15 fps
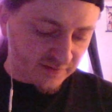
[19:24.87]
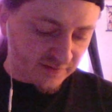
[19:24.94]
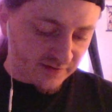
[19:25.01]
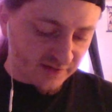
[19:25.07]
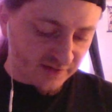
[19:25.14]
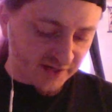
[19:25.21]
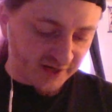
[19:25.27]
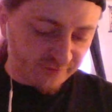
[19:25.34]

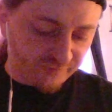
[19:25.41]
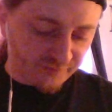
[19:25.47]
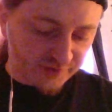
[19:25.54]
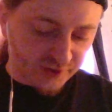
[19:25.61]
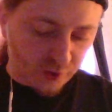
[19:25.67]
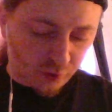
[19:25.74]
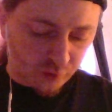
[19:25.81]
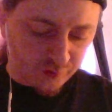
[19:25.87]
Carefully
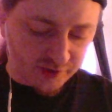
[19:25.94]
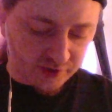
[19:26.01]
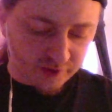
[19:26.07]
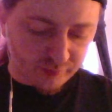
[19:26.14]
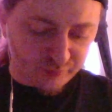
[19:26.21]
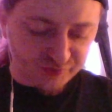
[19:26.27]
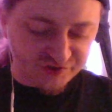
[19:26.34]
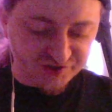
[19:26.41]
holding her
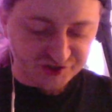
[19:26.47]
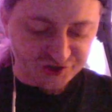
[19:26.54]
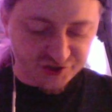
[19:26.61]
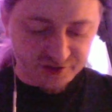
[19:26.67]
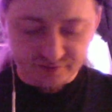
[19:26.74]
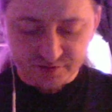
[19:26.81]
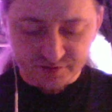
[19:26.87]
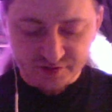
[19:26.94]

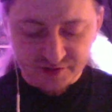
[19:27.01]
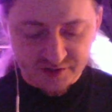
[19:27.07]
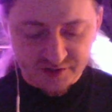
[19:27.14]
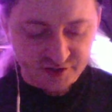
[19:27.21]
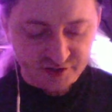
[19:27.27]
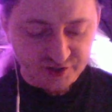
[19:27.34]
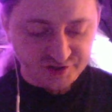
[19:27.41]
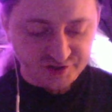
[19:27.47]
position,
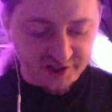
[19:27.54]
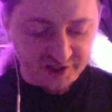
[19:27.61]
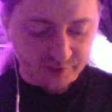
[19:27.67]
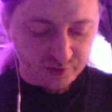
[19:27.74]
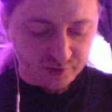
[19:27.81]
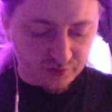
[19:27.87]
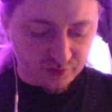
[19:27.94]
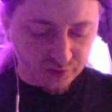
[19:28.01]

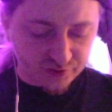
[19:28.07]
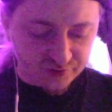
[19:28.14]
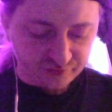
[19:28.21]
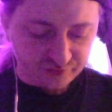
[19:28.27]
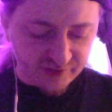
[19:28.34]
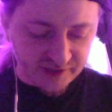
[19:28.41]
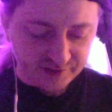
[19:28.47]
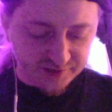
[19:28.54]
Sabriel looked
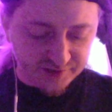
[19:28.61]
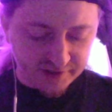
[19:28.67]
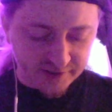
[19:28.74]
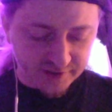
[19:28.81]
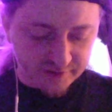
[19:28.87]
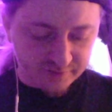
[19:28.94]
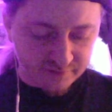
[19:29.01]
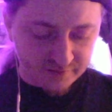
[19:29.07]
around
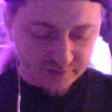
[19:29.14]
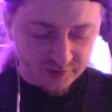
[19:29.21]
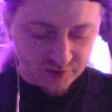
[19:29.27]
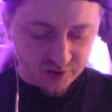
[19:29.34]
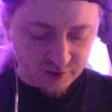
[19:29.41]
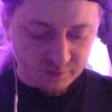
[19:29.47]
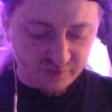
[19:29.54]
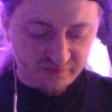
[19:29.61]
again
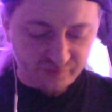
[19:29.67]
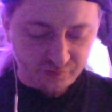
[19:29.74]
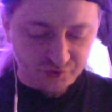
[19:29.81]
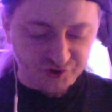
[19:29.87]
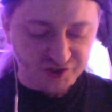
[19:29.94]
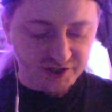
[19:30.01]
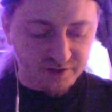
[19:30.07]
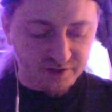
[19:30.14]
before
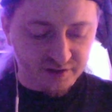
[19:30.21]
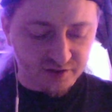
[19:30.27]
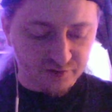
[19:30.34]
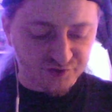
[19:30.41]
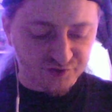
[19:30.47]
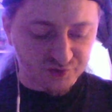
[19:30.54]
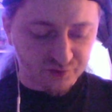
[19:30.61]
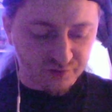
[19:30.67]
sheathing her
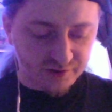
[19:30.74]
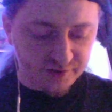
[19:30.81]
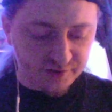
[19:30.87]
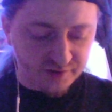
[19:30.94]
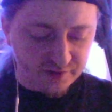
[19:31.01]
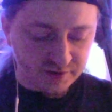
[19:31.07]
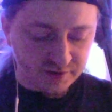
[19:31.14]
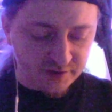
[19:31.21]
sword
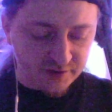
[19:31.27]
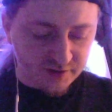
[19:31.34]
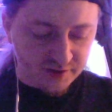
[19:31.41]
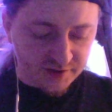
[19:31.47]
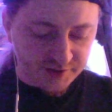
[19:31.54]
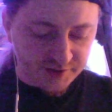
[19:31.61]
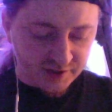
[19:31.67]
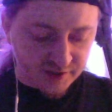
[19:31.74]

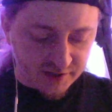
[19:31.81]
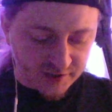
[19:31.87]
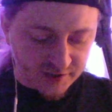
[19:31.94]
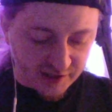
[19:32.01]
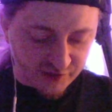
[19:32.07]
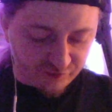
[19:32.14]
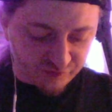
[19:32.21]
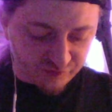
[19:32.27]

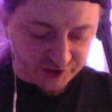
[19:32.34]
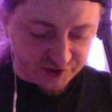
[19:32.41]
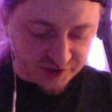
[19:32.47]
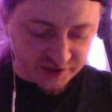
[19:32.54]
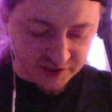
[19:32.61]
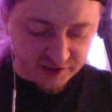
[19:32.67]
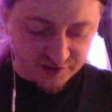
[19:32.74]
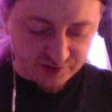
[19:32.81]
and reaching
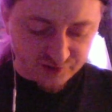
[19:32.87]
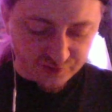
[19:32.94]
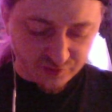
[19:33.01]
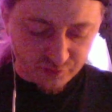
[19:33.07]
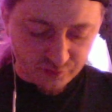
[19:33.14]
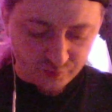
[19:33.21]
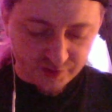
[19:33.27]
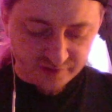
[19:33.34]
into
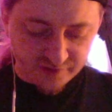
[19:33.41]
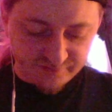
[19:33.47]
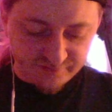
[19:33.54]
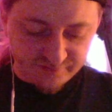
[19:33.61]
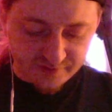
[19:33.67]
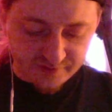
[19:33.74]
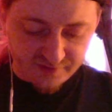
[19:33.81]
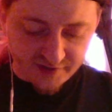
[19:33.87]
one of the
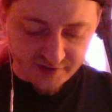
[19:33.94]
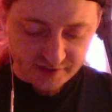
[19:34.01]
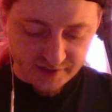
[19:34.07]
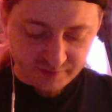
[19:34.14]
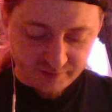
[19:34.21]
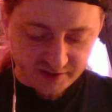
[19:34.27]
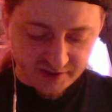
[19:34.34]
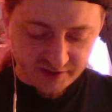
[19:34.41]
thigh
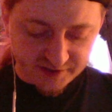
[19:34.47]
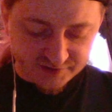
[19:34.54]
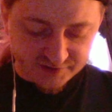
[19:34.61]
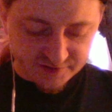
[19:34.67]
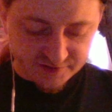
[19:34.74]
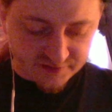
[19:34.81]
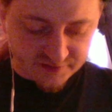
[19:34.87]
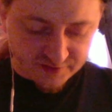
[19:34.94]
pockets
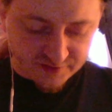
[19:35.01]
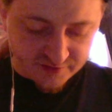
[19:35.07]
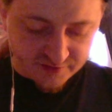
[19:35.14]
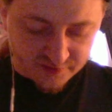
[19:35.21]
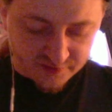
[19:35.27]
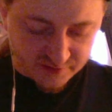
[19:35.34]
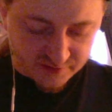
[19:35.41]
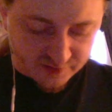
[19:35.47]

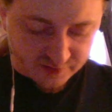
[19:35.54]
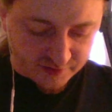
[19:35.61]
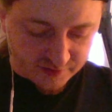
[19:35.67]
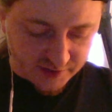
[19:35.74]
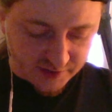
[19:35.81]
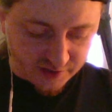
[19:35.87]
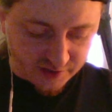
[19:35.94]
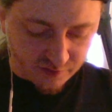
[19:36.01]

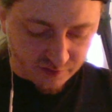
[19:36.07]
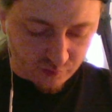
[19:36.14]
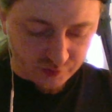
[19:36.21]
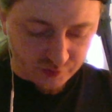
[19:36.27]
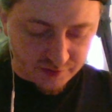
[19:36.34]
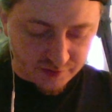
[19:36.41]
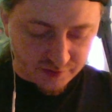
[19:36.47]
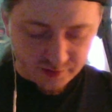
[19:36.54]
in her
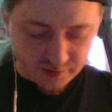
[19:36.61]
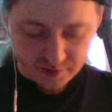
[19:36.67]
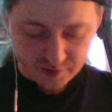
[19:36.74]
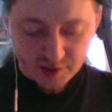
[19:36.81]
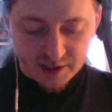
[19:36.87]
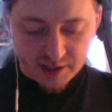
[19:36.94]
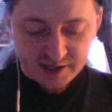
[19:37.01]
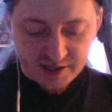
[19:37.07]
wooden
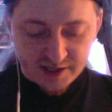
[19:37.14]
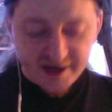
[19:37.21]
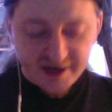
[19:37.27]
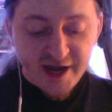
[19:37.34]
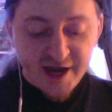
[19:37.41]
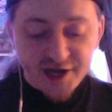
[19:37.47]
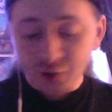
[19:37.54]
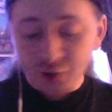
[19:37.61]

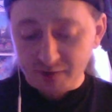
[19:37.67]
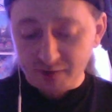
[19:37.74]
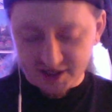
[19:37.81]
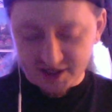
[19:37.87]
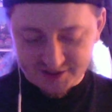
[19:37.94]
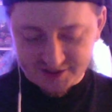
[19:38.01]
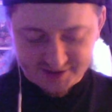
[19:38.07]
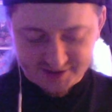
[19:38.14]

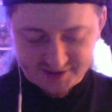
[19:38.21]
knickerbockers.